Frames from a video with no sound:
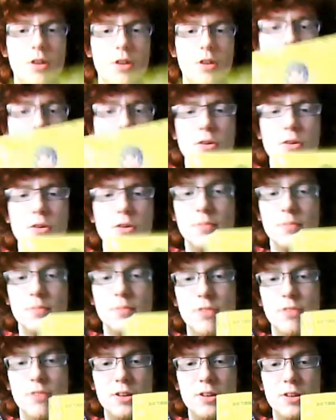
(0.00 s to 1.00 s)
Scott
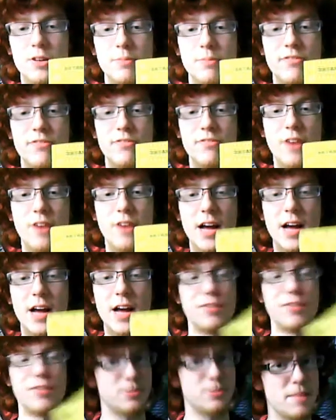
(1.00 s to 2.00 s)
Pilgrim, Volume
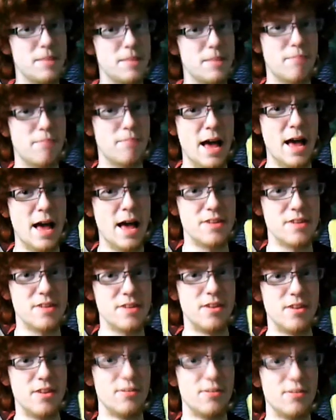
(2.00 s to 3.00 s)
5, and it's me,
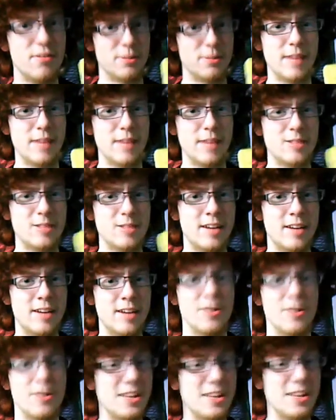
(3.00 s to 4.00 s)
Ben, from the Gaming
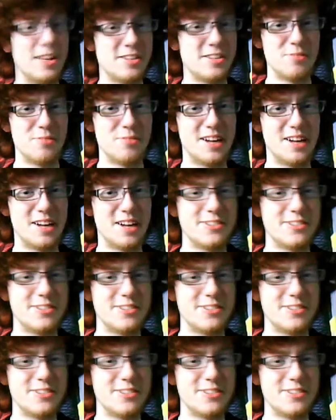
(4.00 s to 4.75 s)
Space. I didn't do my